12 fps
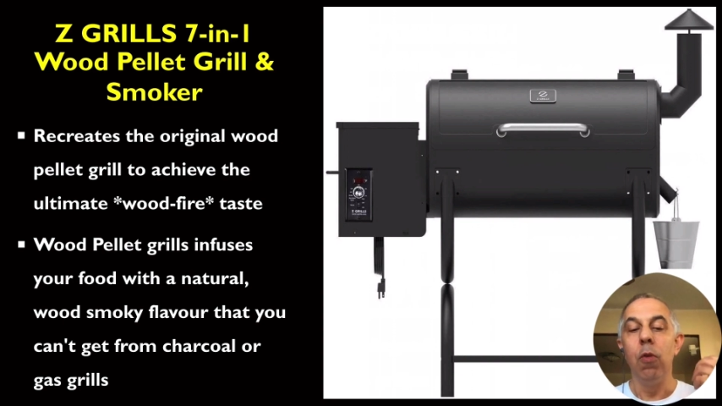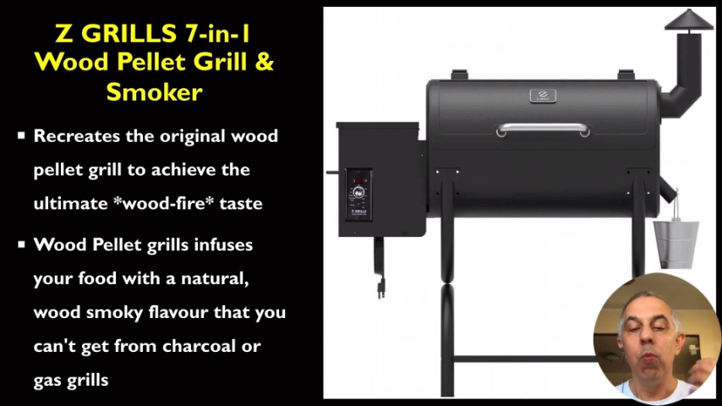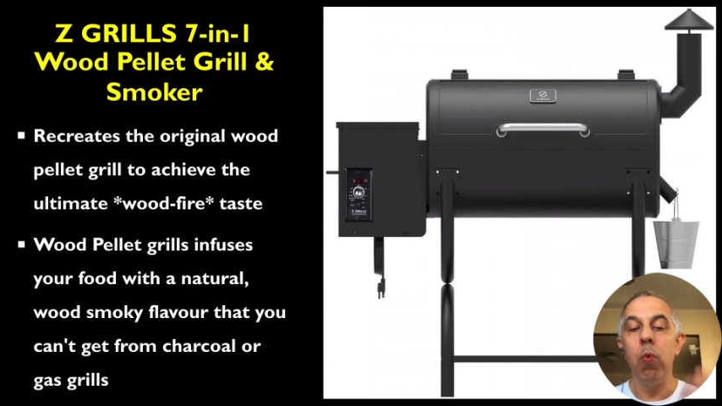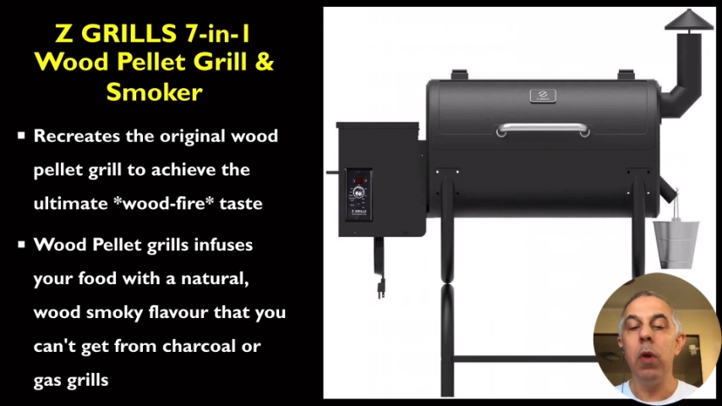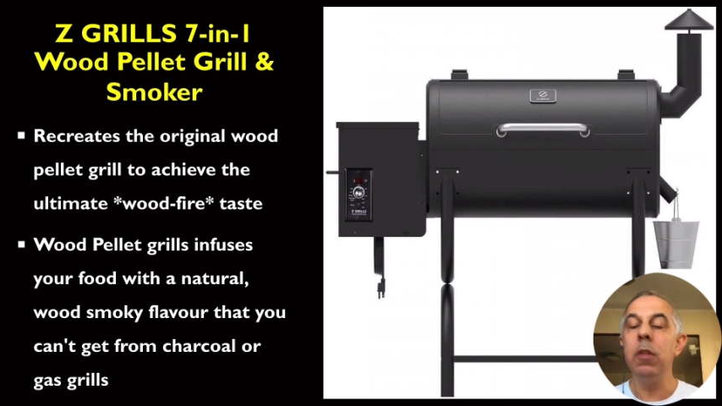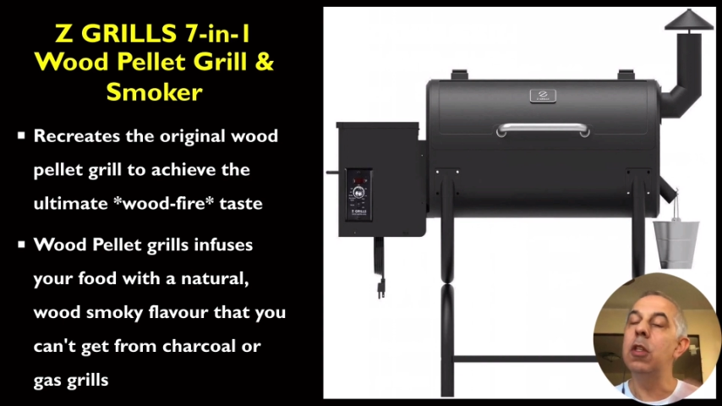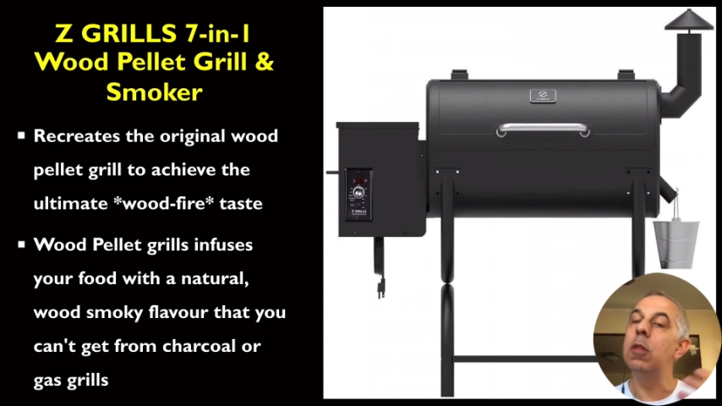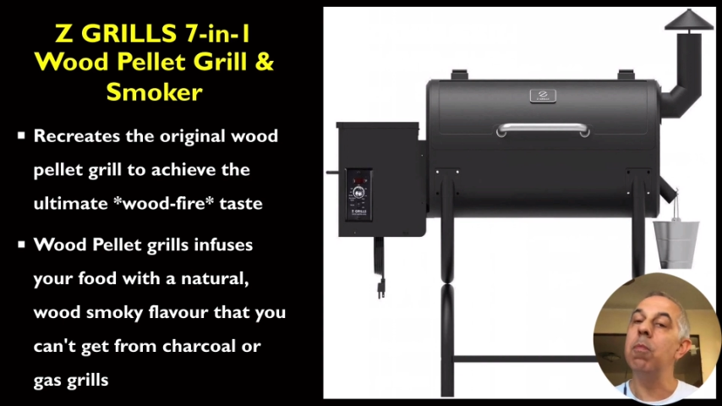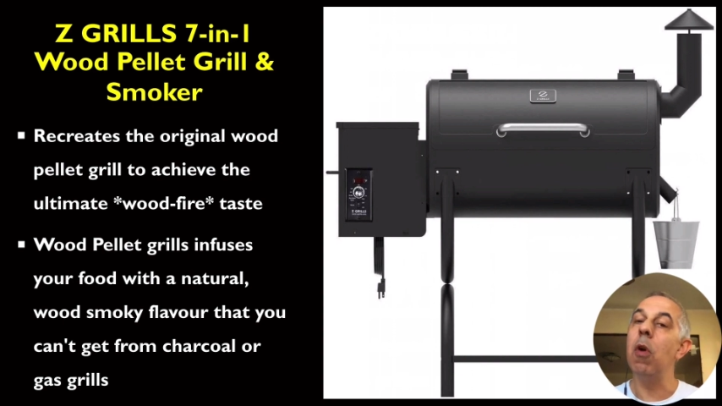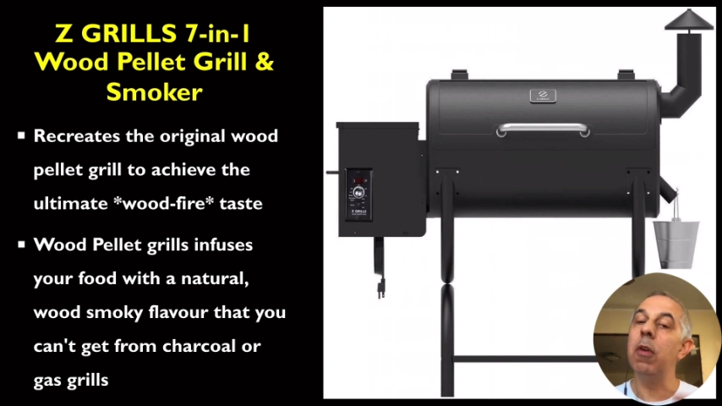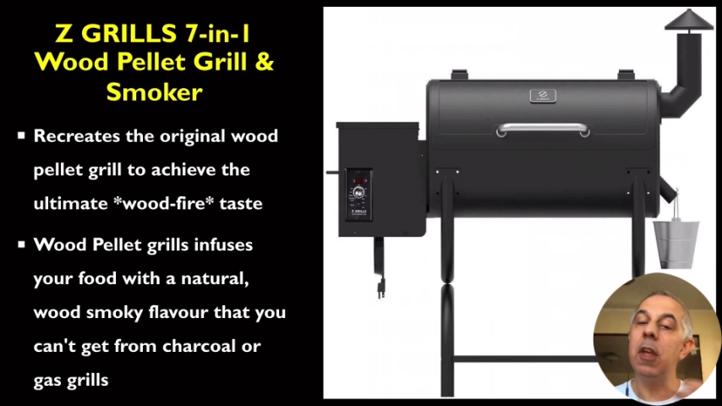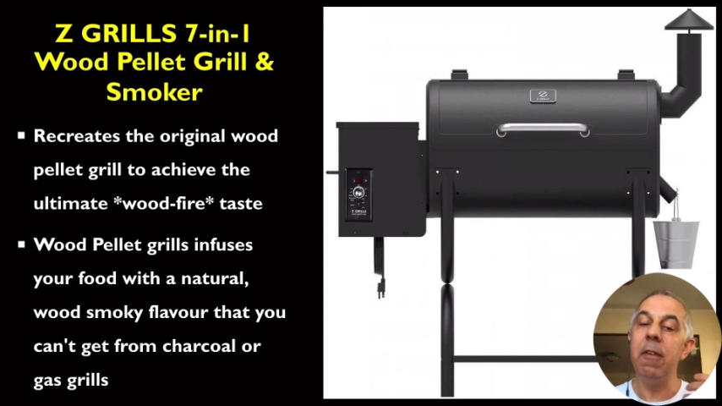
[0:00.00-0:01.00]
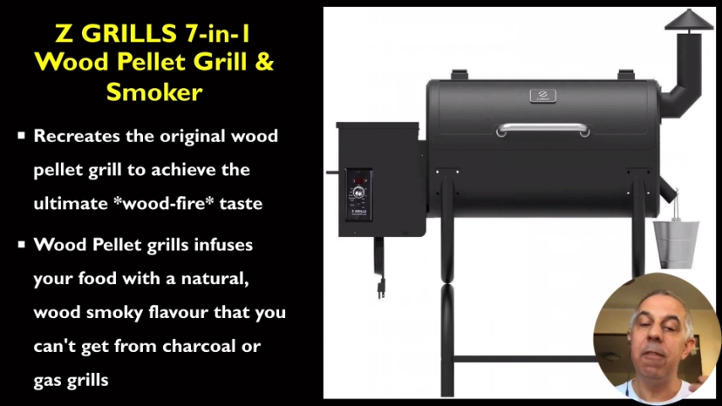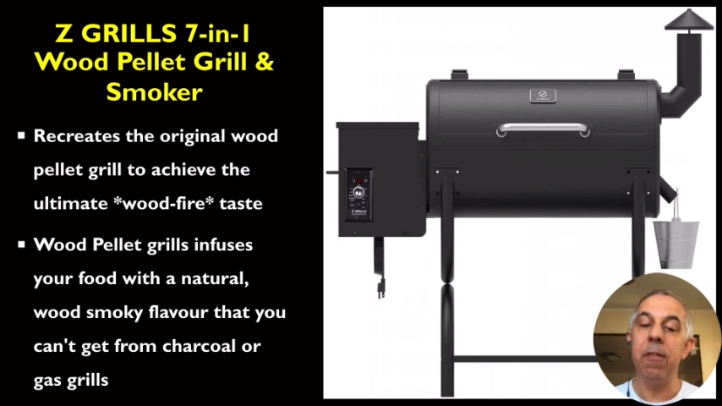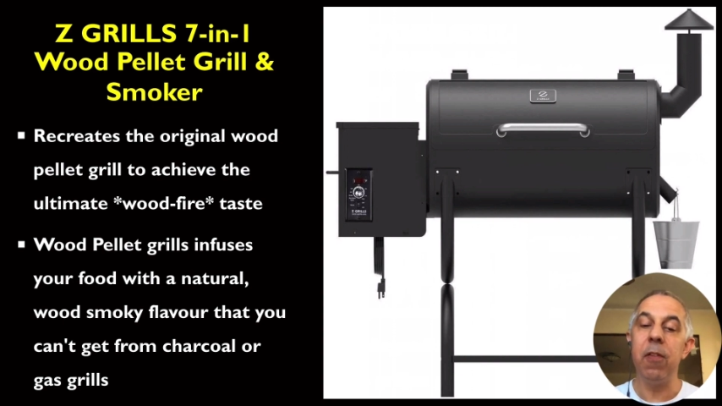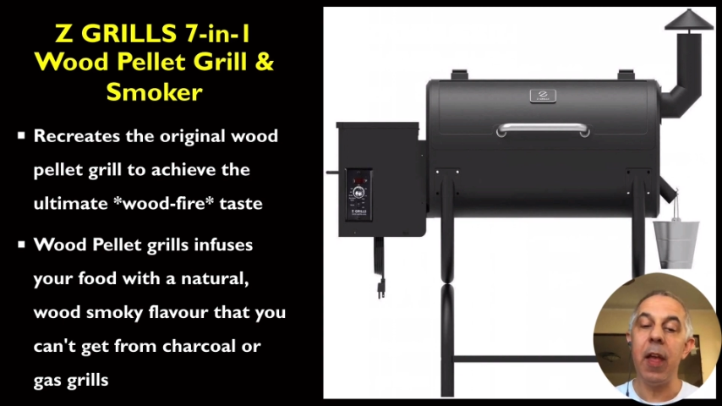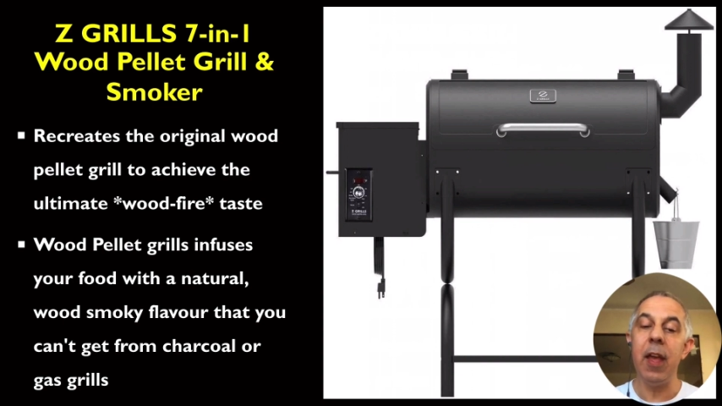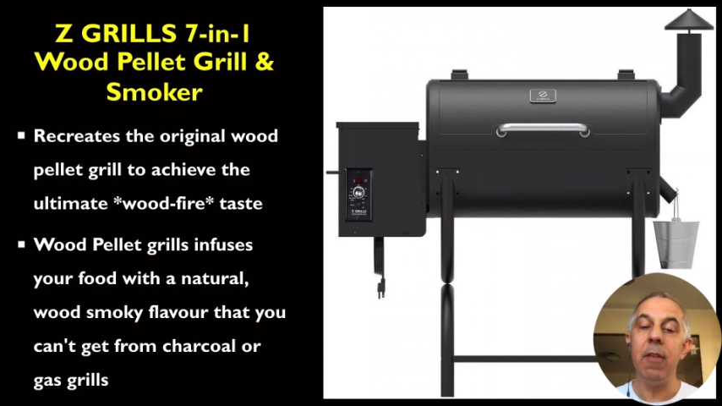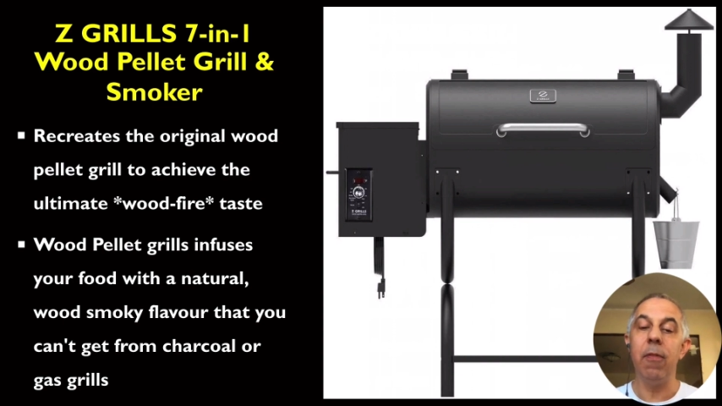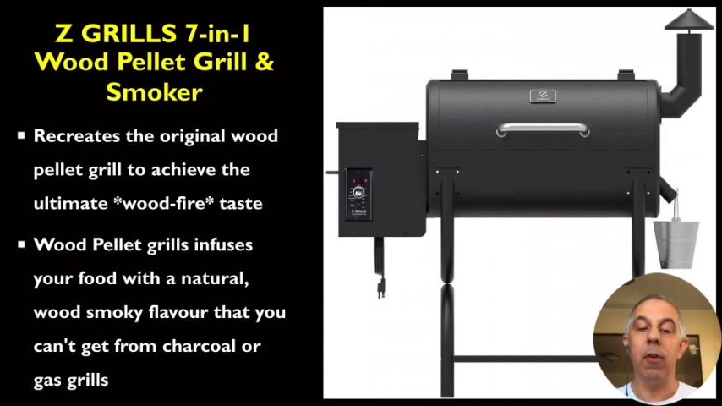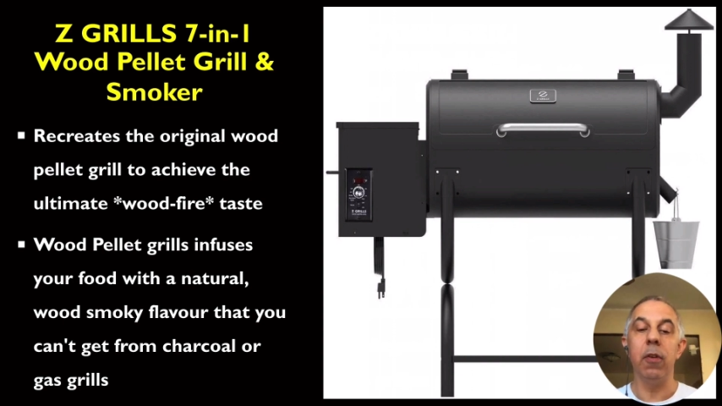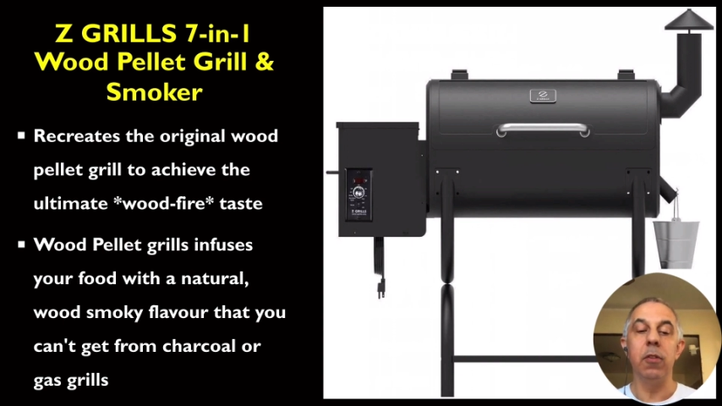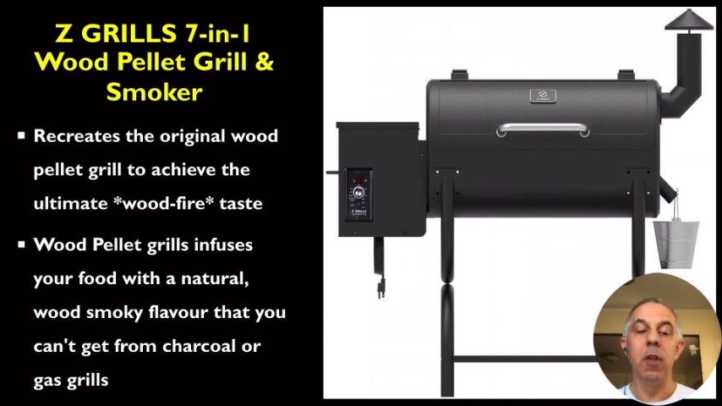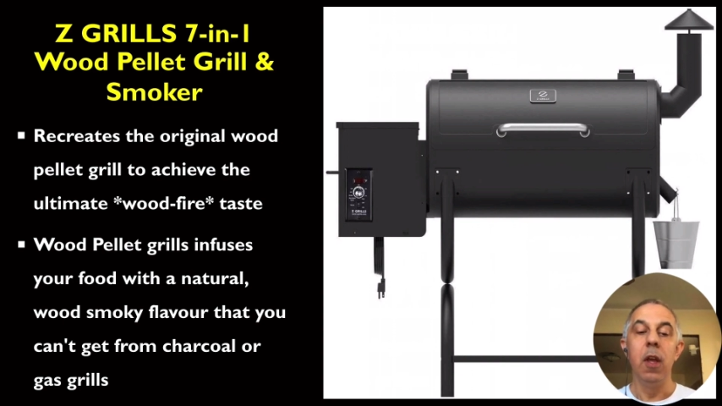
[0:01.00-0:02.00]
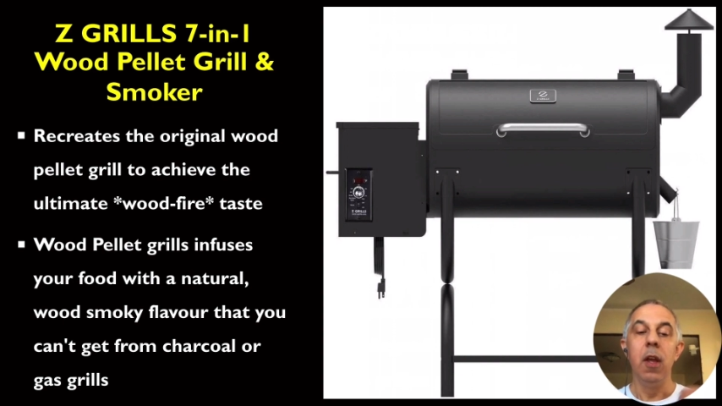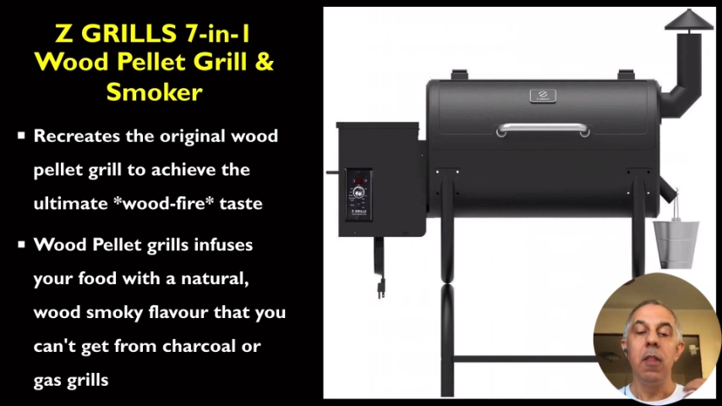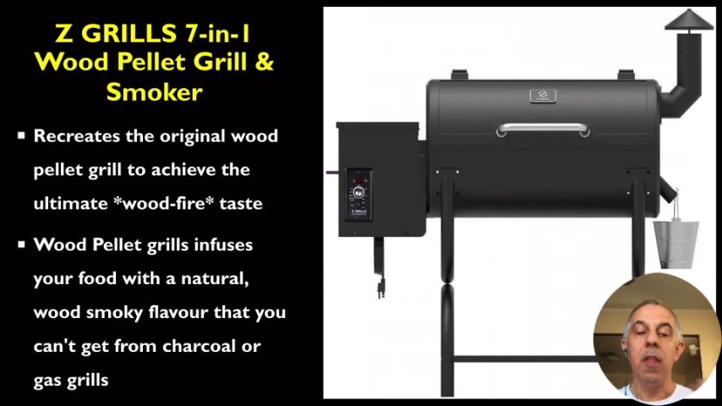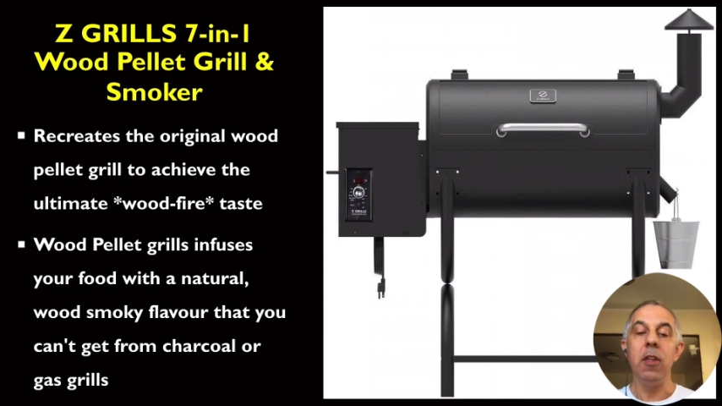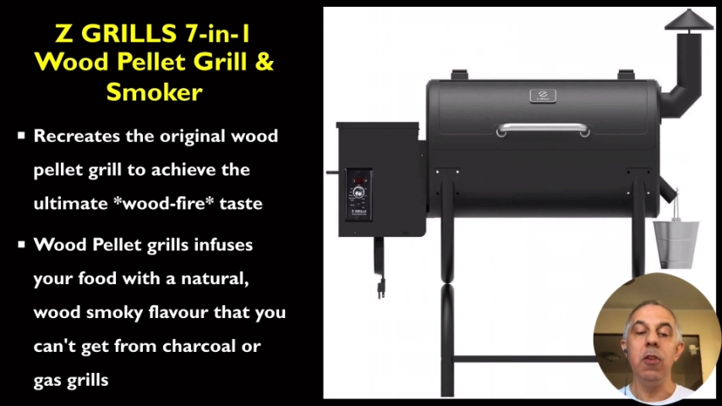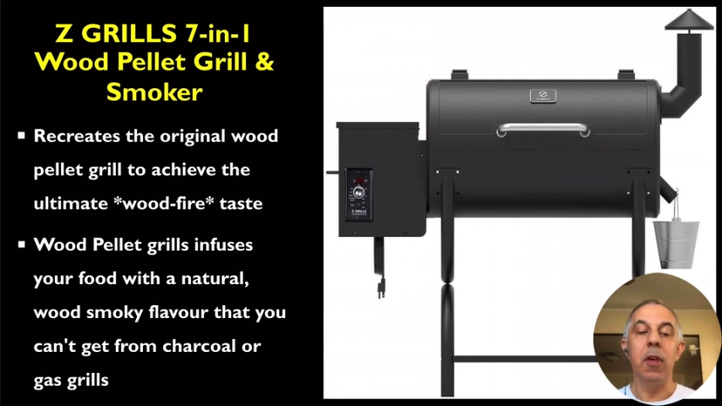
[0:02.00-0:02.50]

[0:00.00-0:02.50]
wood smoky flavors that you